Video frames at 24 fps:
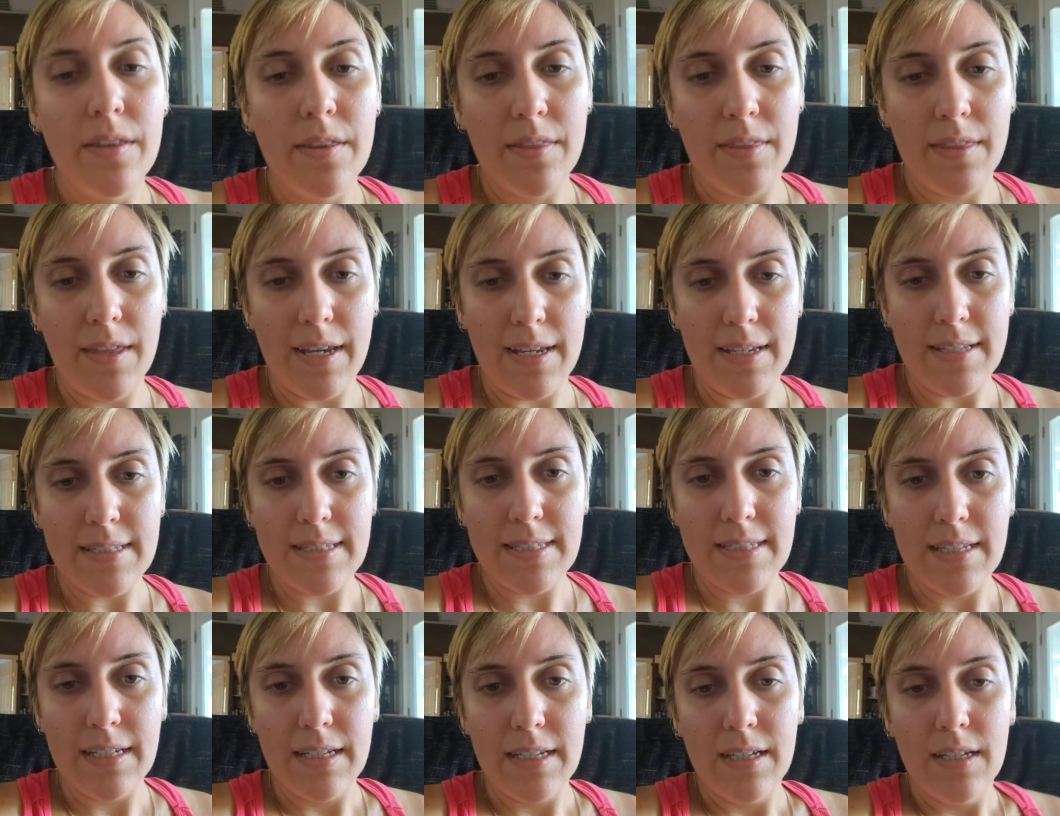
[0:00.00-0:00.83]

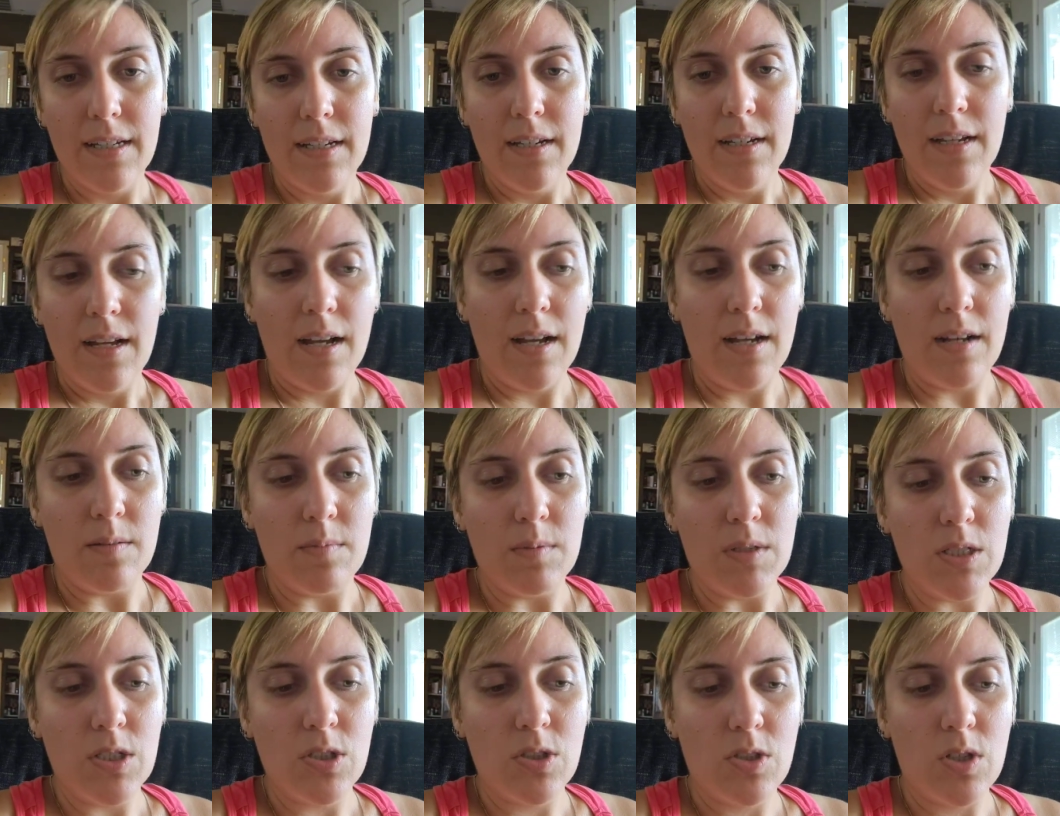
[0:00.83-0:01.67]
Thanks.
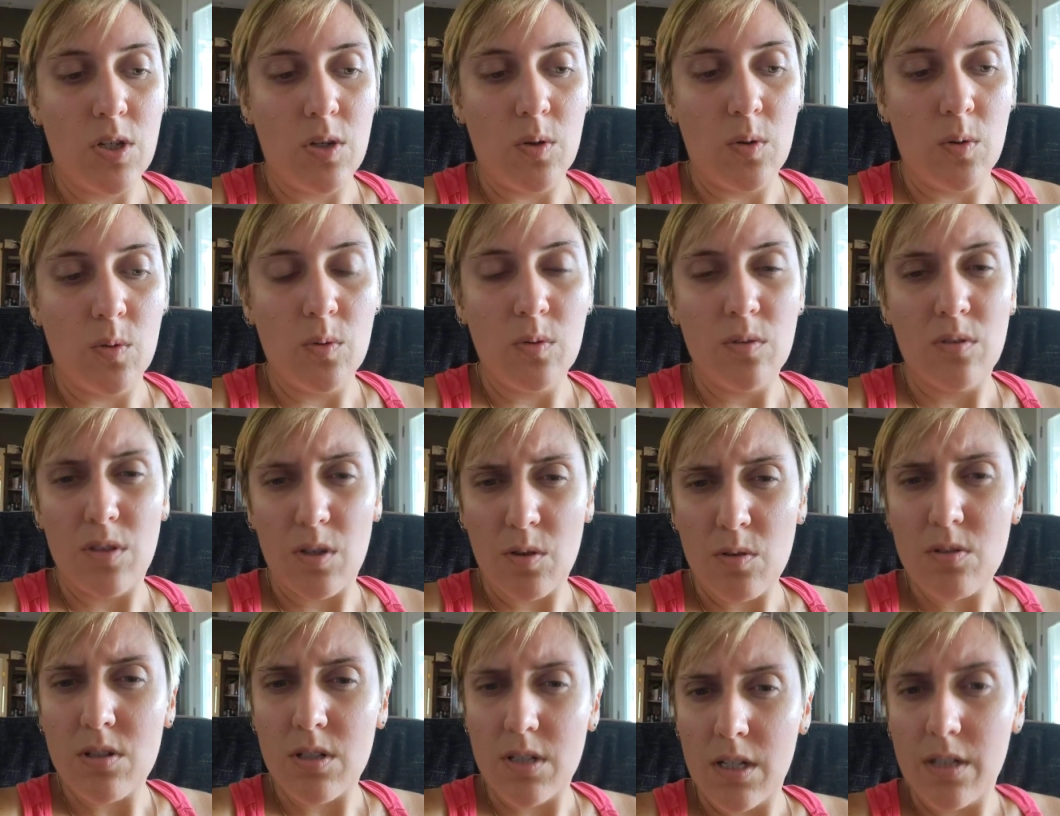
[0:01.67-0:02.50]
So
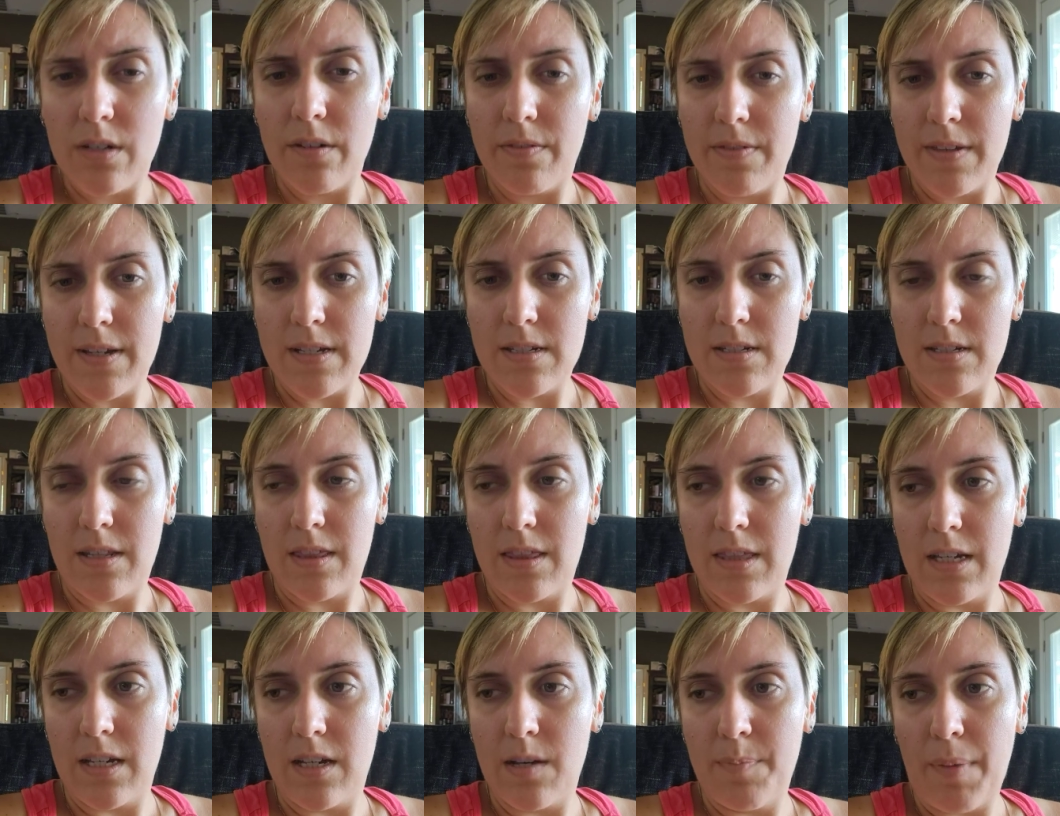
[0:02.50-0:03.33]
those are kind of things to
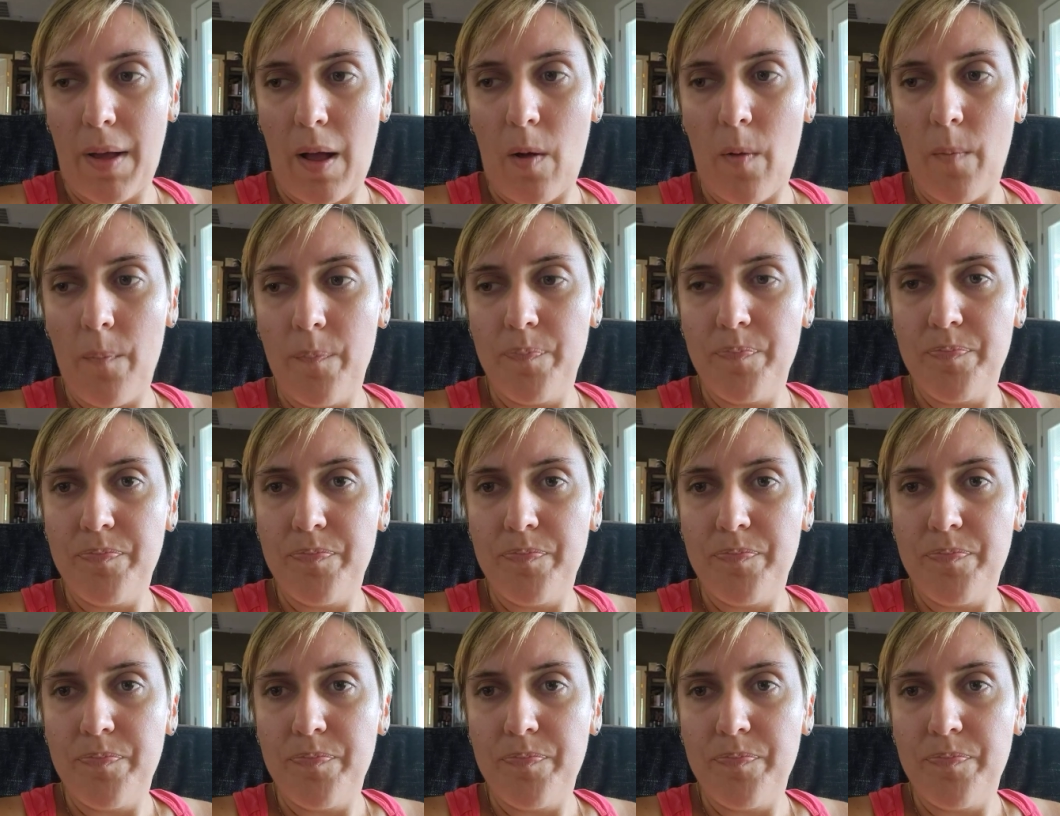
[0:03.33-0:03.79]
think about.